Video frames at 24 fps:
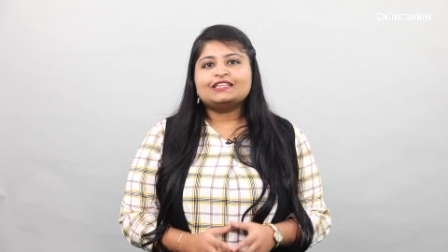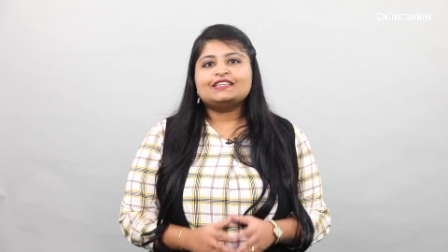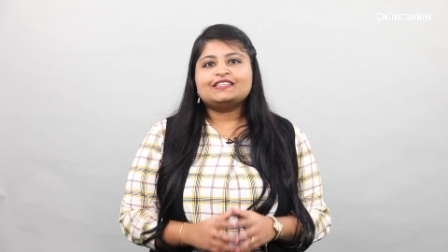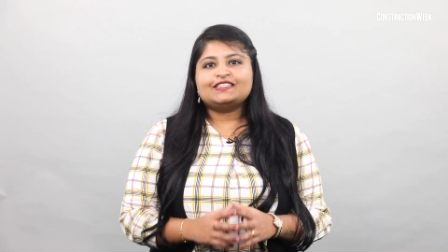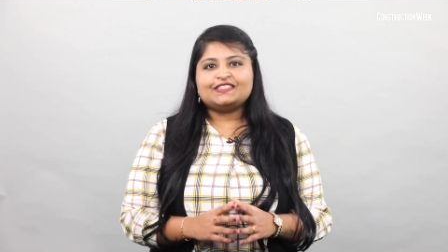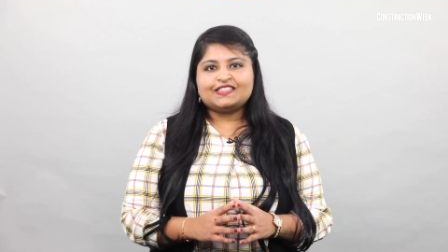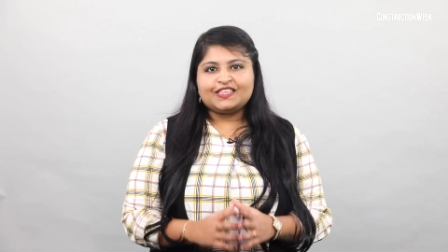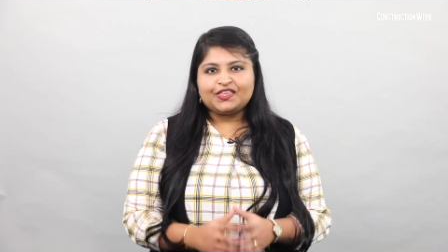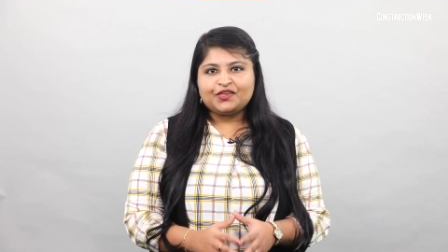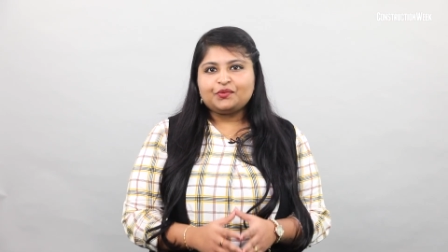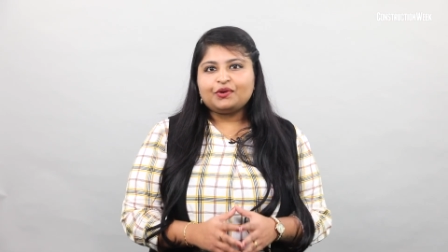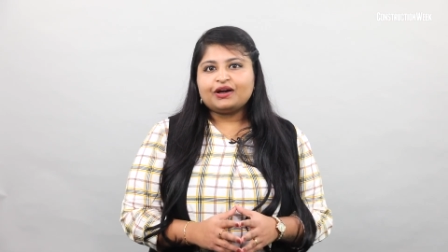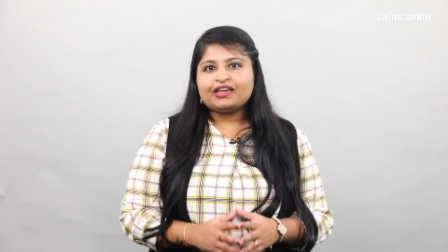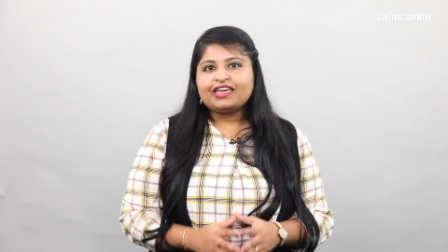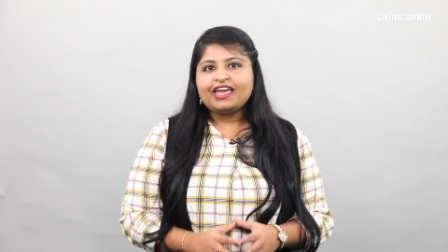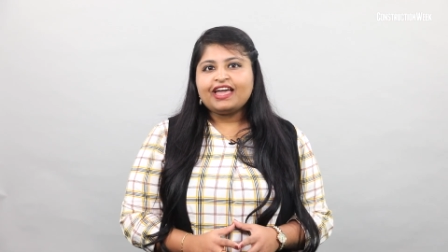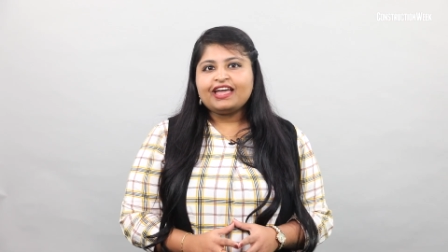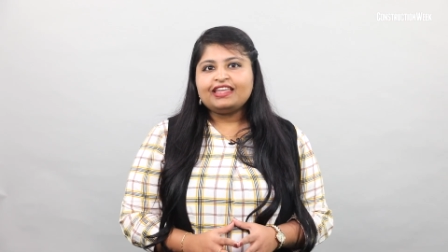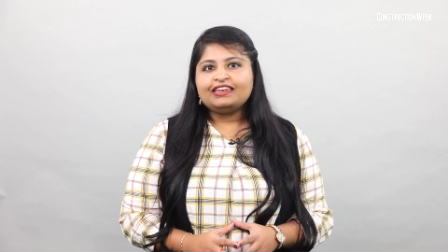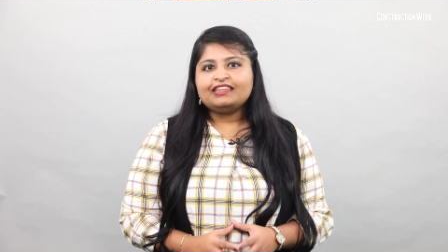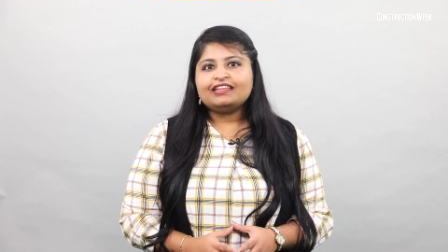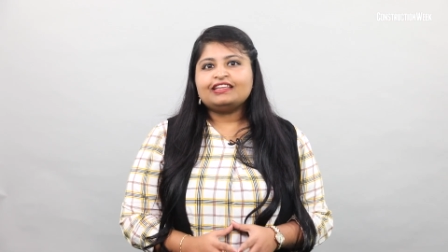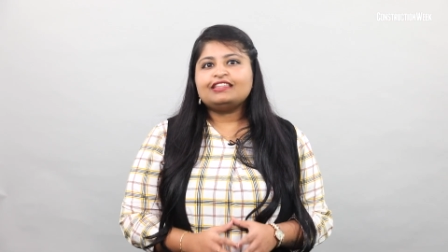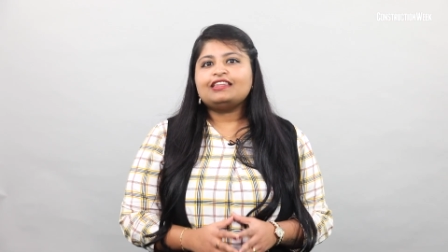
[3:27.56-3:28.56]
See you
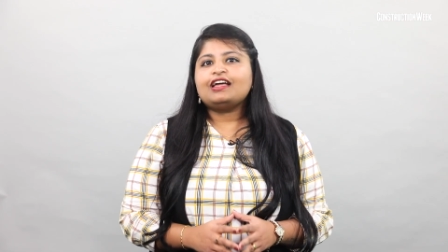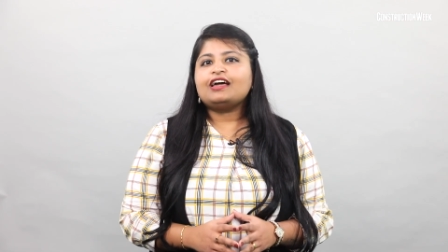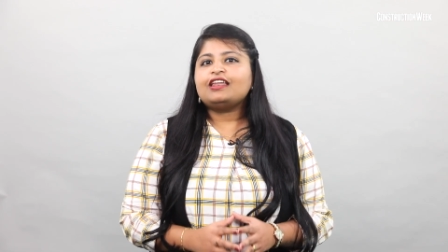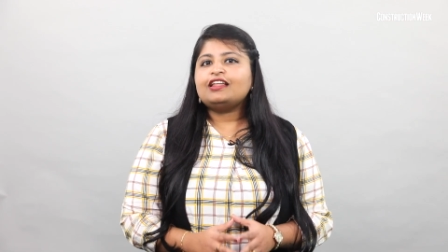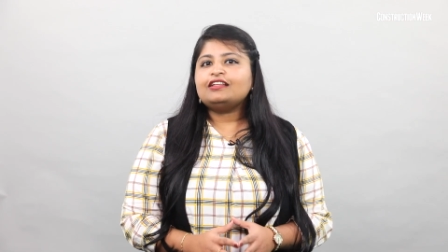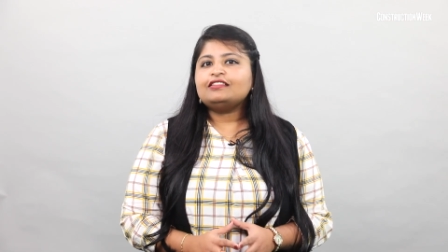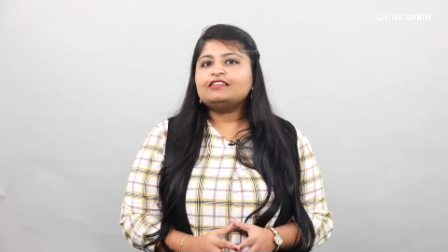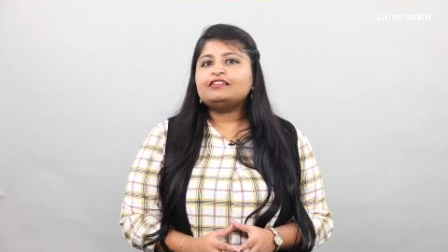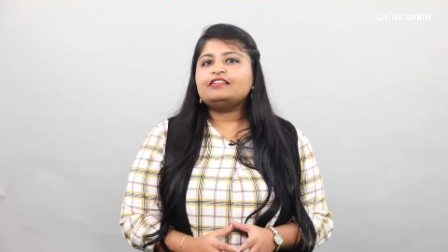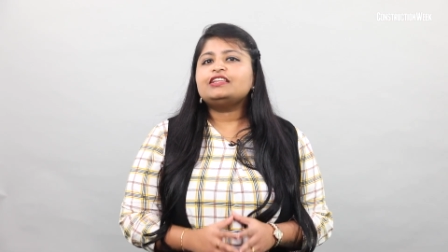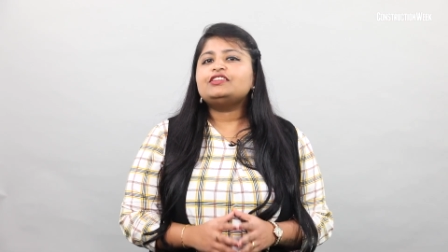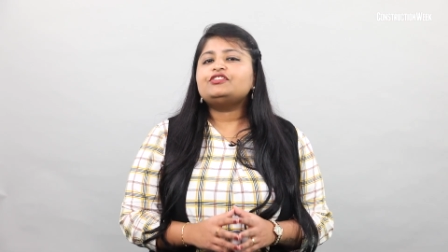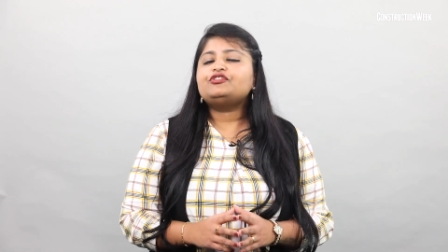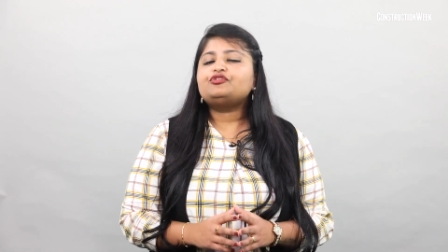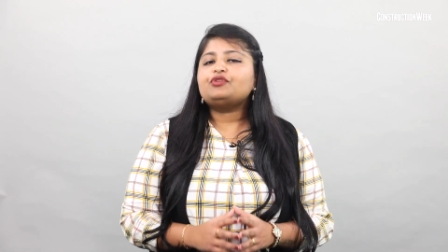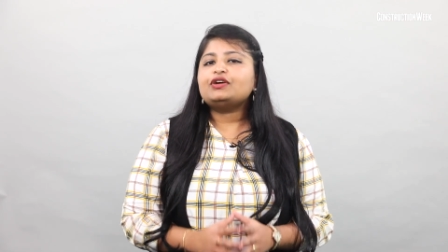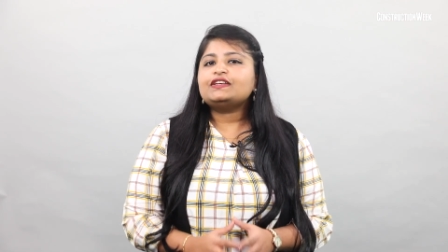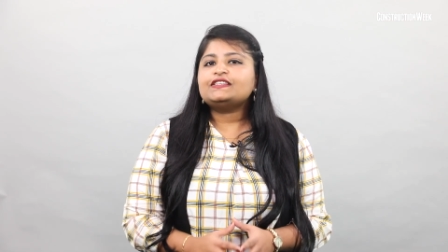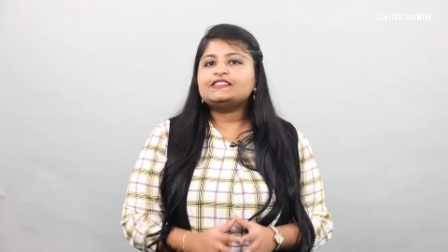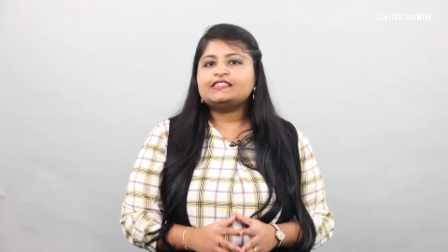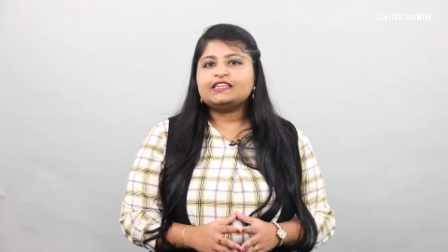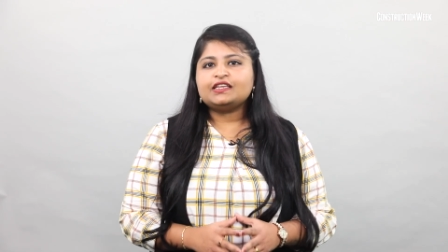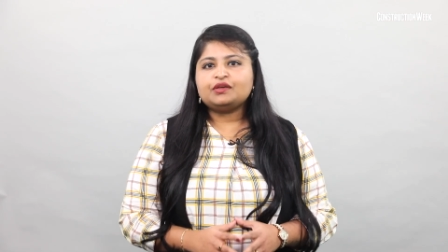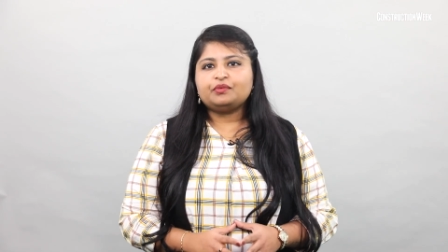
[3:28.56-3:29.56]
again in another
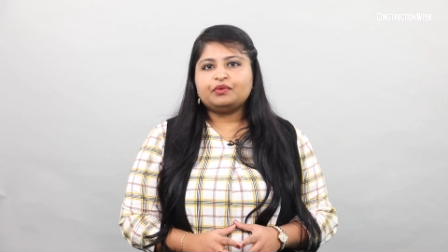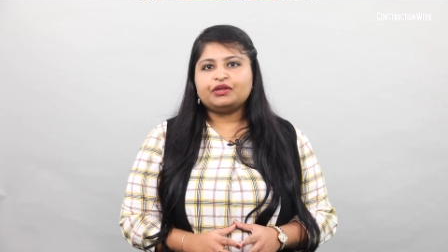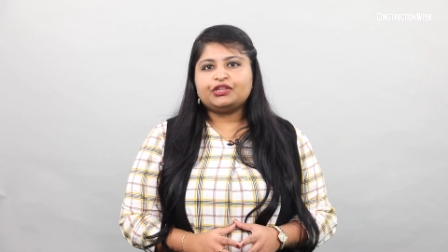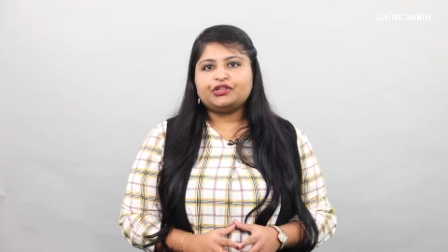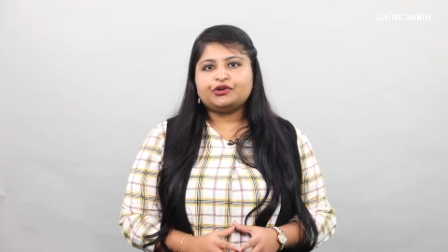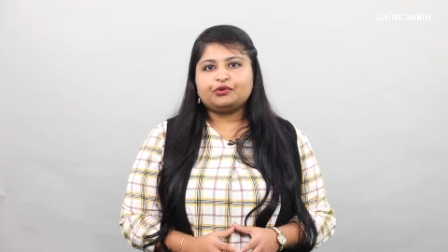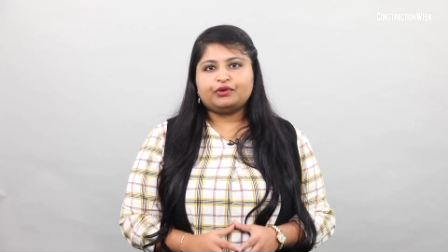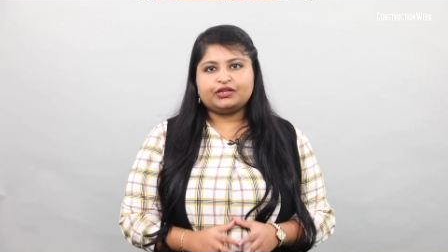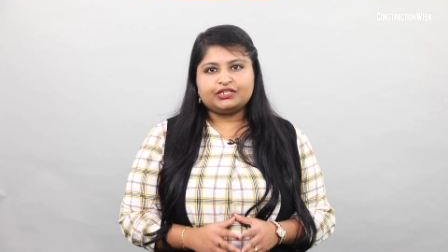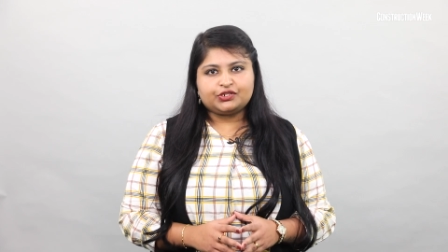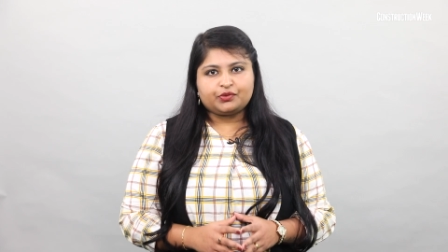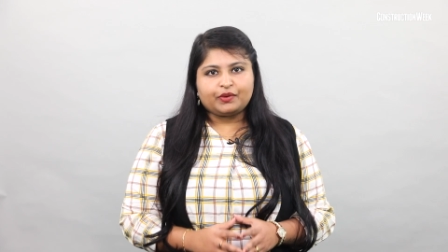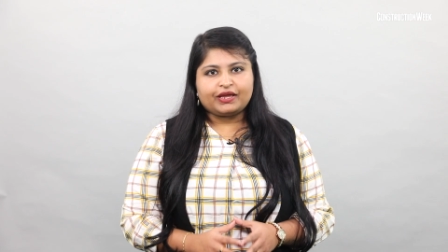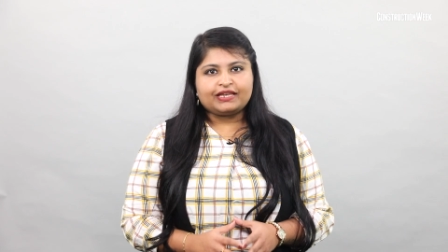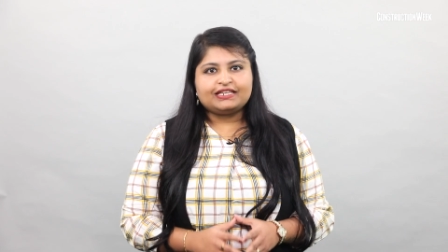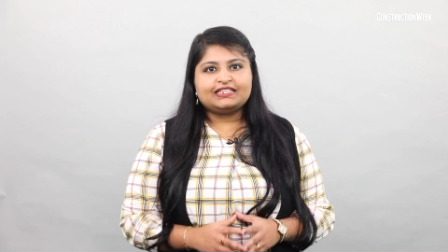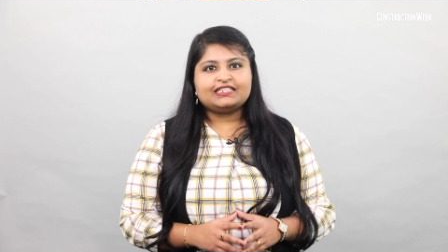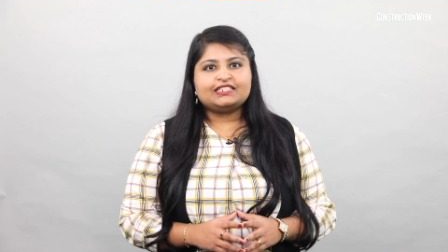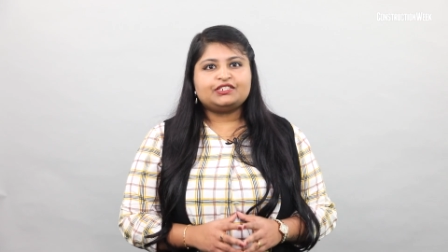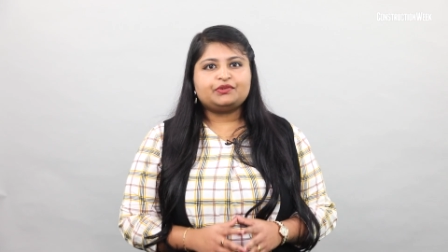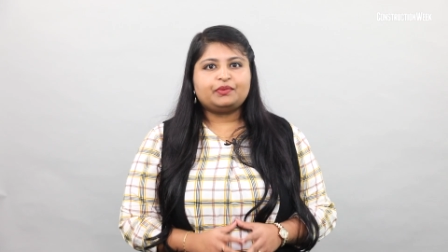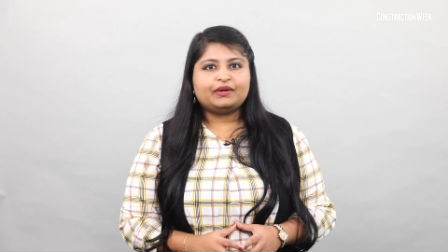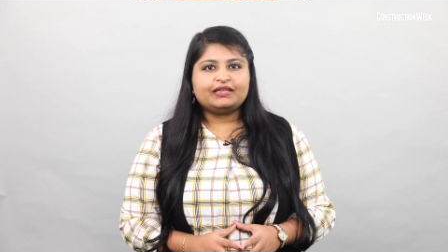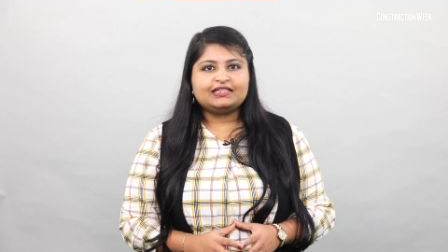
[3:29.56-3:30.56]
interesting video in
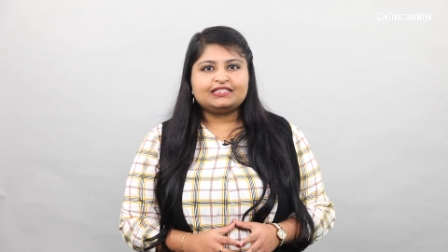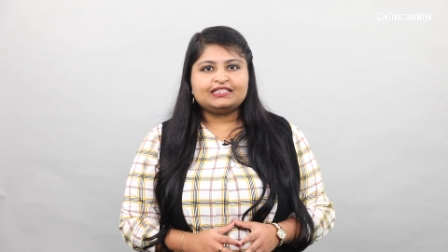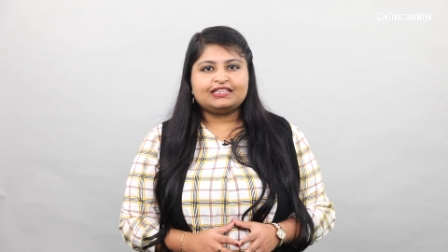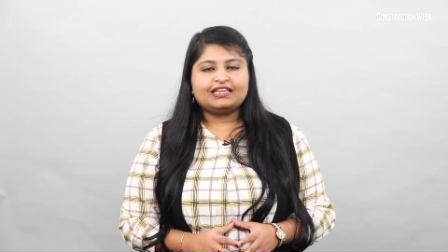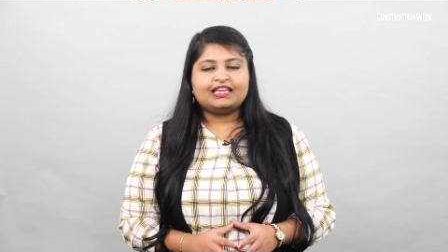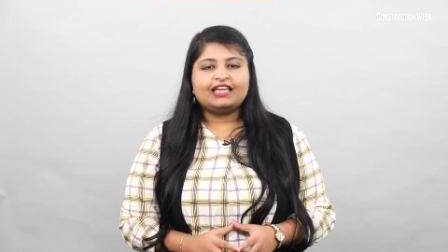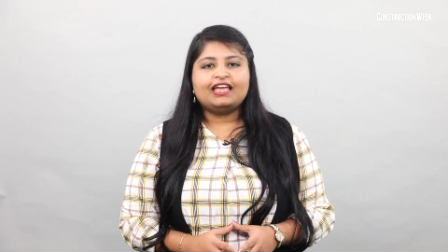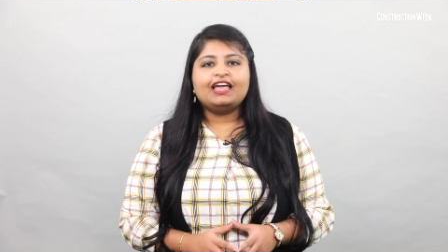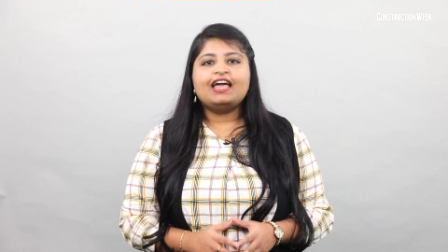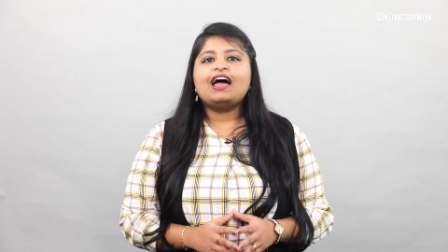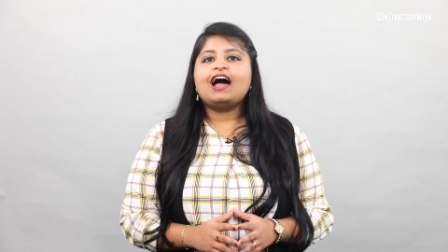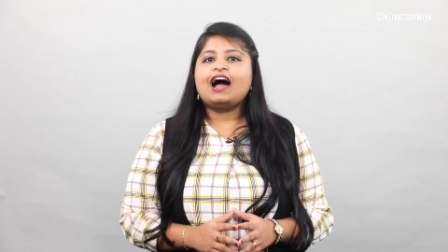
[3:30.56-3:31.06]
2020.